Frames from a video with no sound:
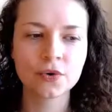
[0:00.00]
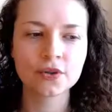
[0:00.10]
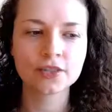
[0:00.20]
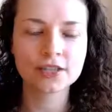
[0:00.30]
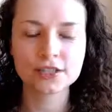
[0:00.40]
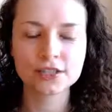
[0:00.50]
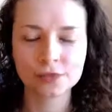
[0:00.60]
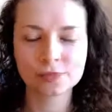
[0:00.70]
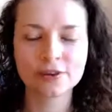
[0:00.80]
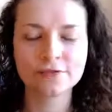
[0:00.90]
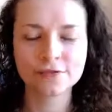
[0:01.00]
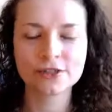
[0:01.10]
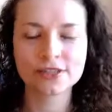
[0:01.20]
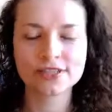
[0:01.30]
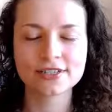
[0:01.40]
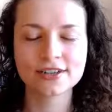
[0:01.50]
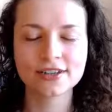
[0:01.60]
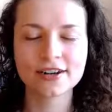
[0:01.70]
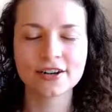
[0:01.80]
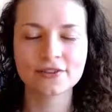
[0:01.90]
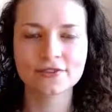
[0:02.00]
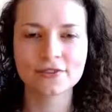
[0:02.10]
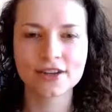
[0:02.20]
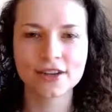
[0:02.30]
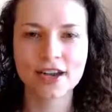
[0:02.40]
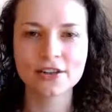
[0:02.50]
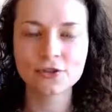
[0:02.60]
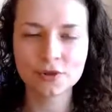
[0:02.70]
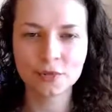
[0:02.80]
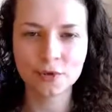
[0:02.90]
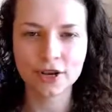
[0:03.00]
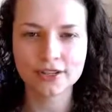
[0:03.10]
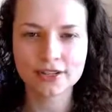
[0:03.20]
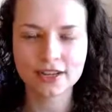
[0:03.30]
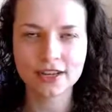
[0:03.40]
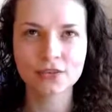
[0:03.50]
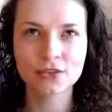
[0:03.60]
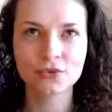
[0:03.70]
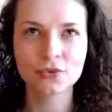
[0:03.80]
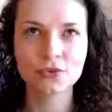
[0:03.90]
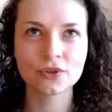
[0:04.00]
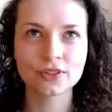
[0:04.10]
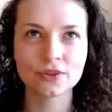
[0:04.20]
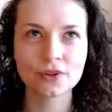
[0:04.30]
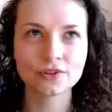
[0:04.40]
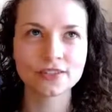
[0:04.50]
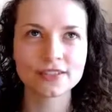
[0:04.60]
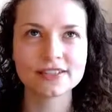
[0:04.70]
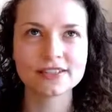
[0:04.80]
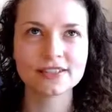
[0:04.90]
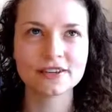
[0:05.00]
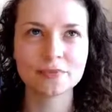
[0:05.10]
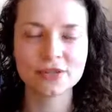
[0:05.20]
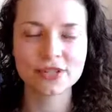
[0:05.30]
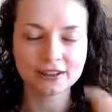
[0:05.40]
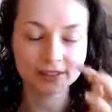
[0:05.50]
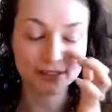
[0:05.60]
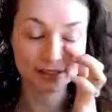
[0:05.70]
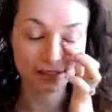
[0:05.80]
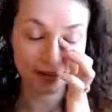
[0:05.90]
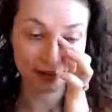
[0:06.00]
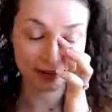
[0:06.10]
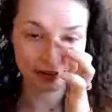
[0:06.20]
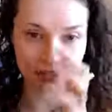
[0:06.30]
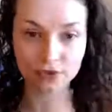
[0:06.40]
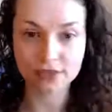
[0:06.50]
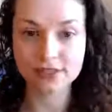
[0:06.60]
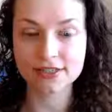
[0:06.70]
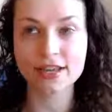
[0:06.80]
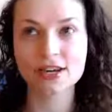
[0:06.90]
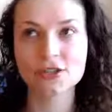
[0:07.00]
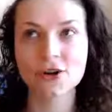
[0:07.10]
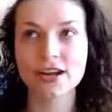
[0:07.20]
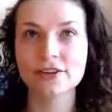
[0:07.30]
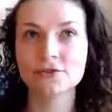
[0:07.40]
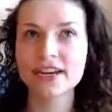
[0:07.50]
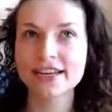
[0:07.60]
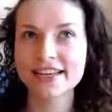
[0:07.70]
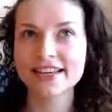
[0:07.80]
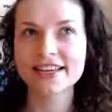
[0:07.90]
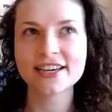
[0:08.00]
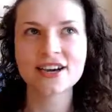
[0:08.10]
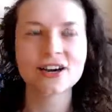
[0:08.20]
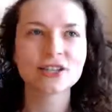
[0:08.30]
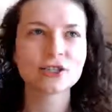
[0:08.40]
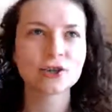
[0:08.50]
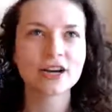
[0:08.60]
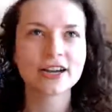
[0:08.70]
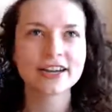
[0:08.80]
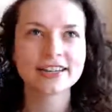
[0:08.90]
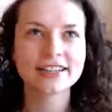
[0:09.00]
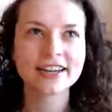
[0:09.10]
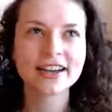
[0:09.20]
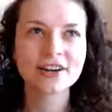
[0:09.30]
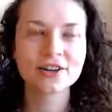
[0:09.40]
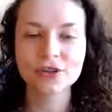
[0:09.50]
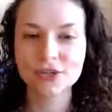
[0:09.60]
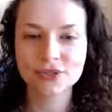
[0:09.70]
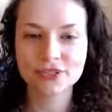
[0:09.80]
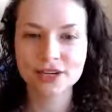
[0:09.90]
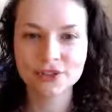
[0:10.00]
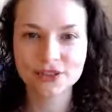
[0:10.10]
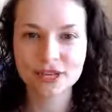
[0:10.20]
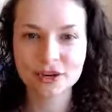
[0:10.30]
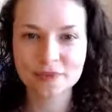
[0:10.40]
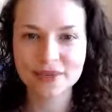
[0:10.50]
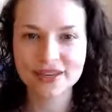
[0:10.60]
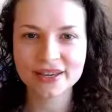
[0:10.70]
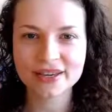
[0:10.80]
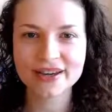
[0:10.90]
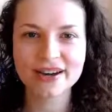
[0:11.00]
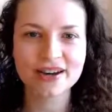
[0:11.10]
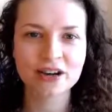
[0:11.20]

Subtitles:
that just was my first kind of entry point into all of these modalities. And, since then I tried Reiki, I tried craniosacral therapy,